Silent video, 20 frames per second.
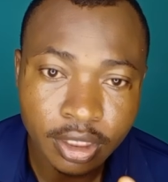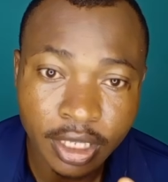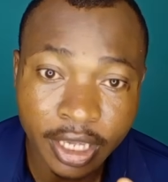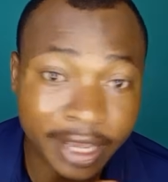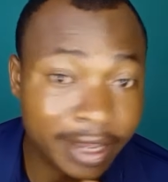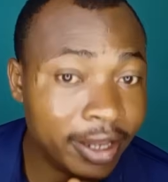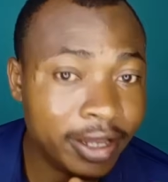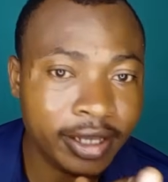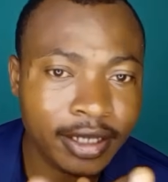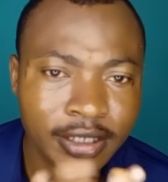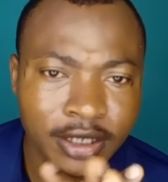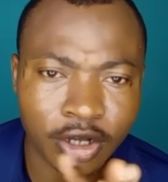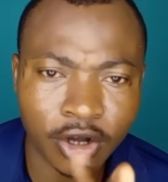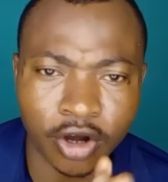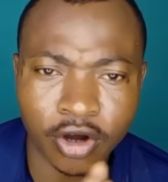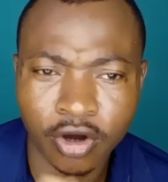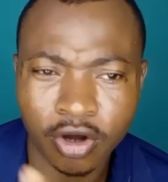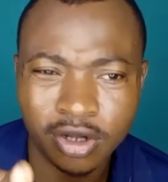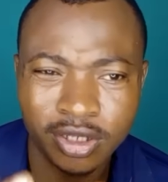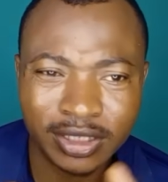
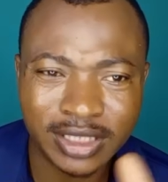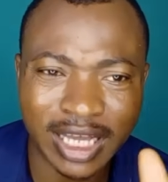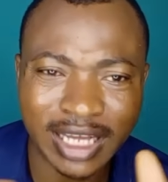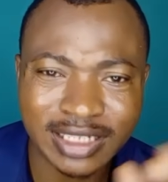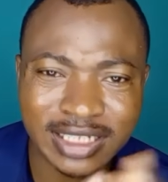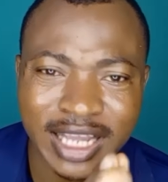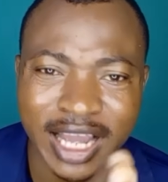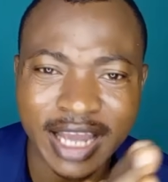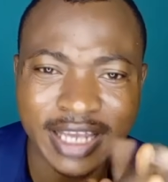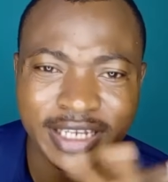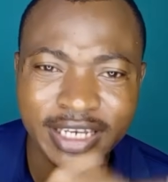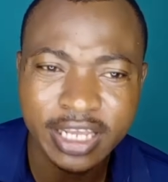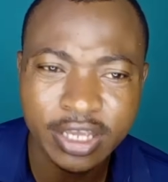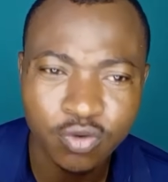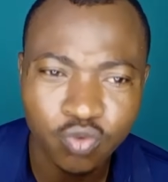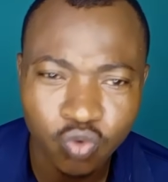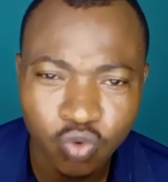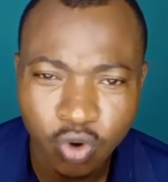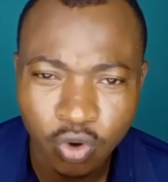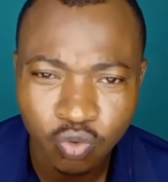That guy
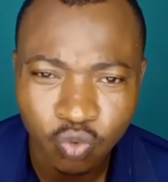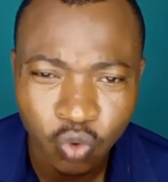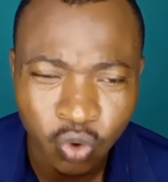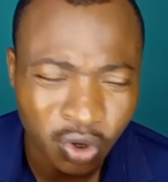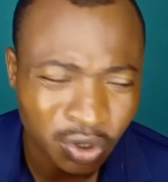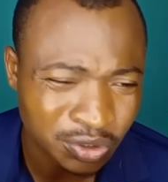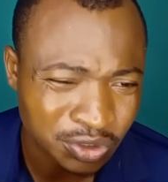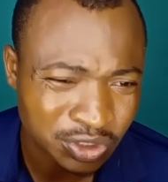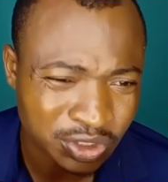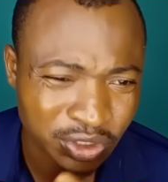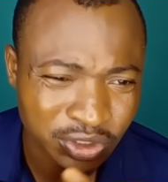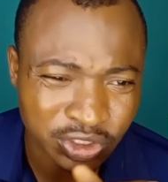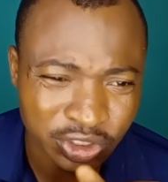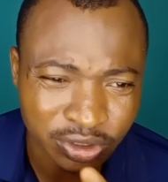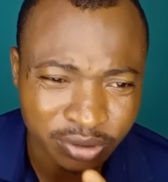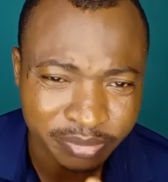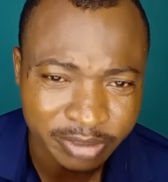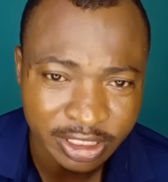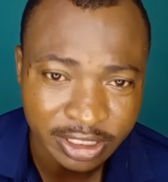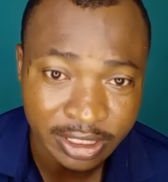on
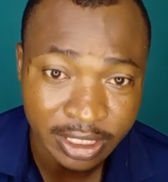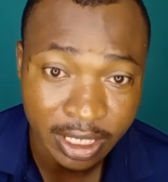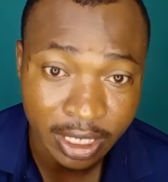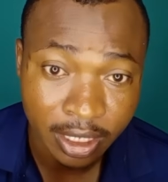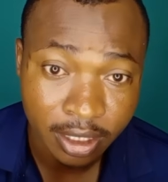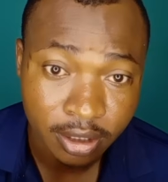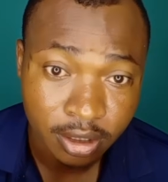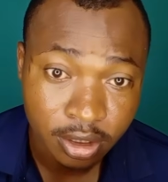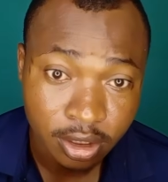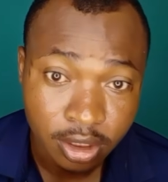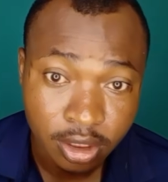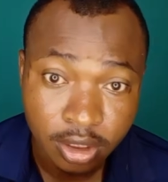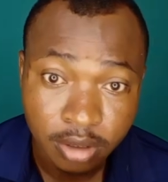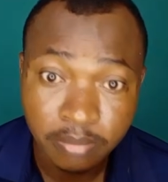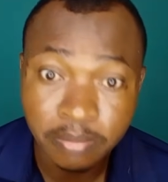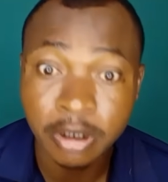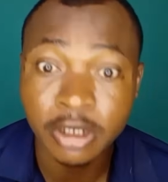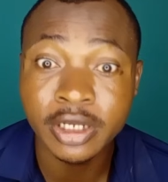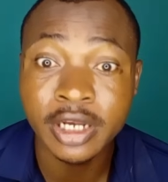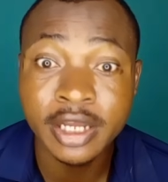social media.
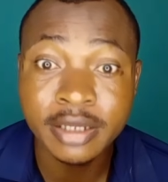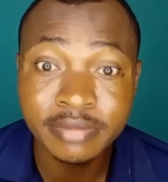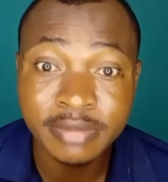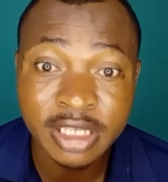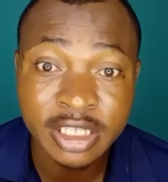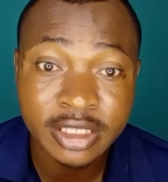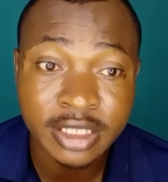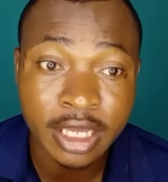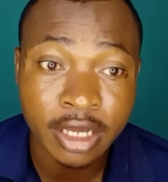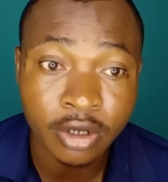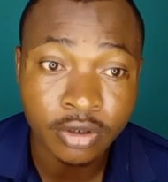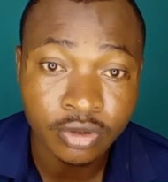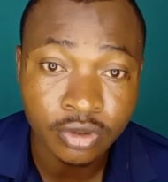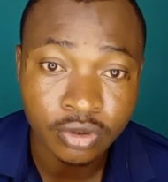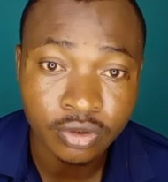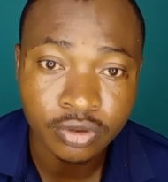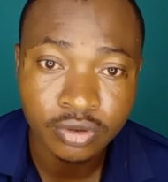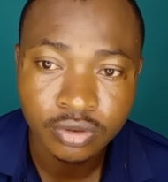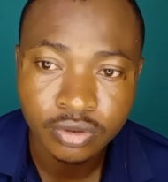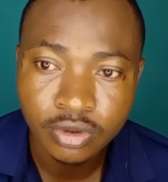But let me tell
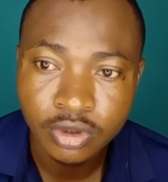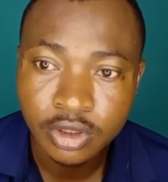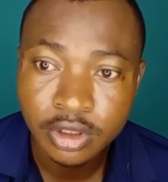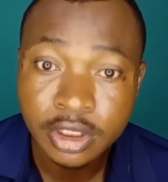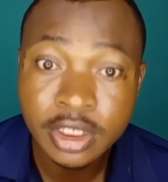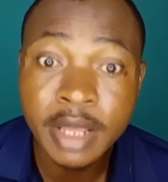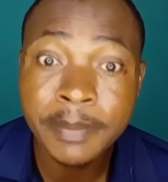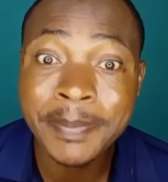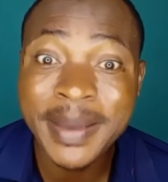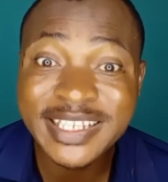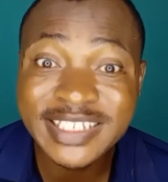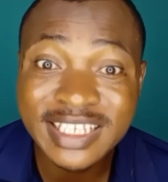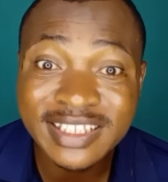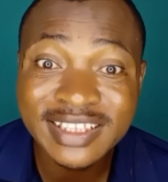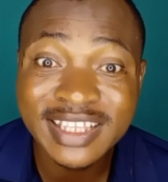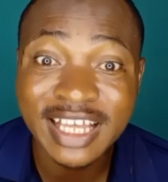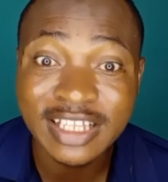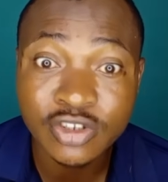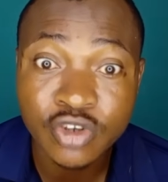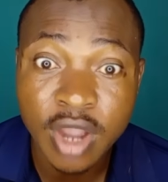you, the
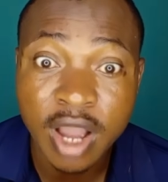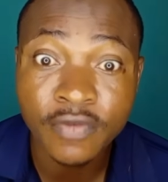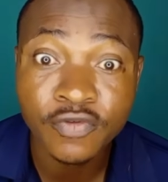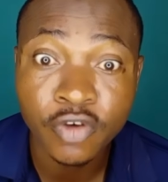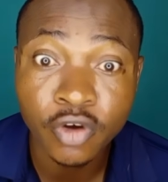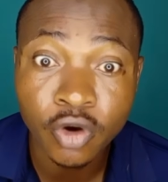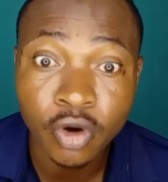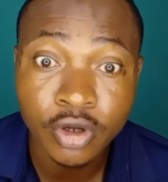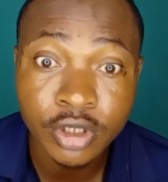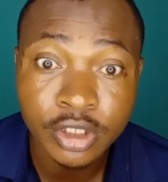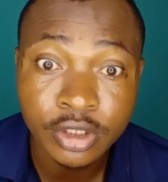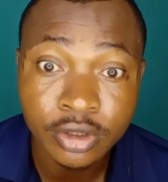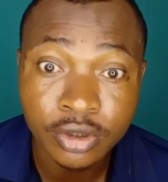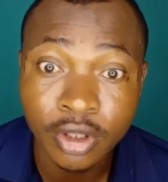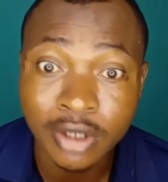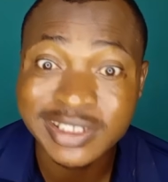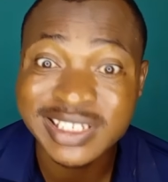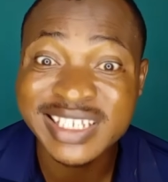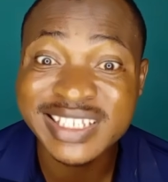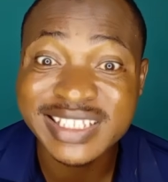person that you are following,
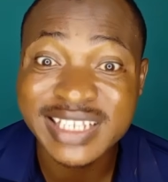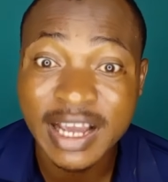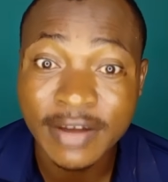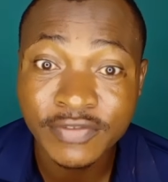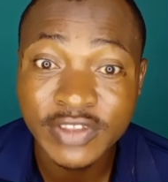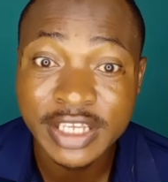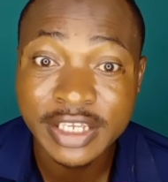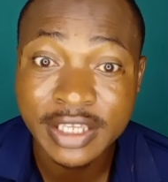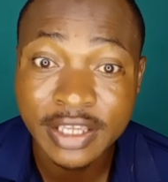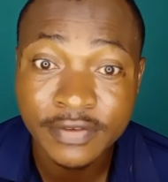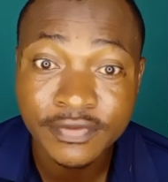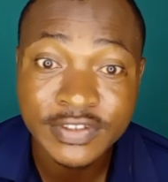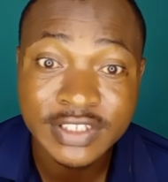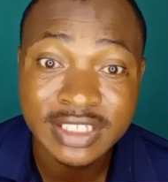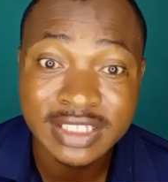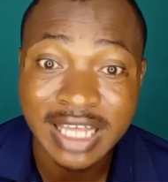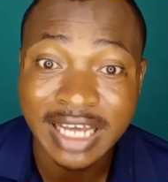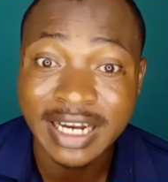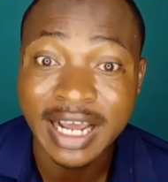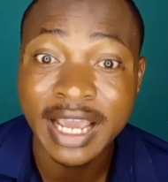does it have the
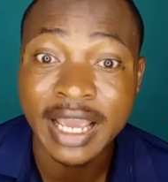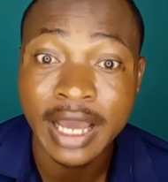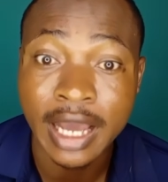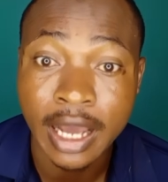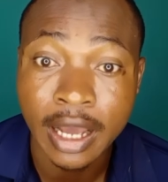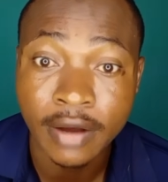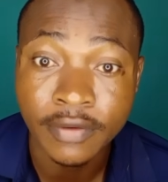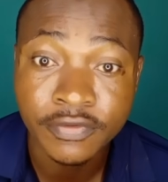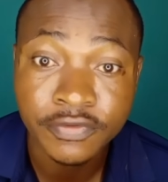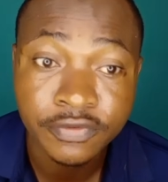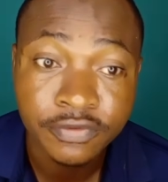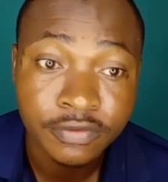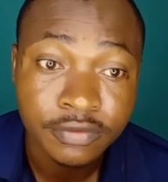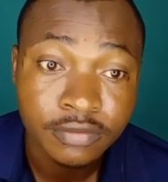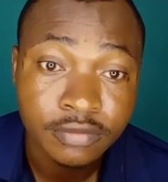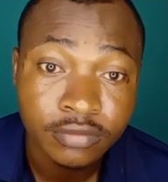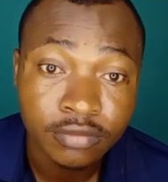gift that I have?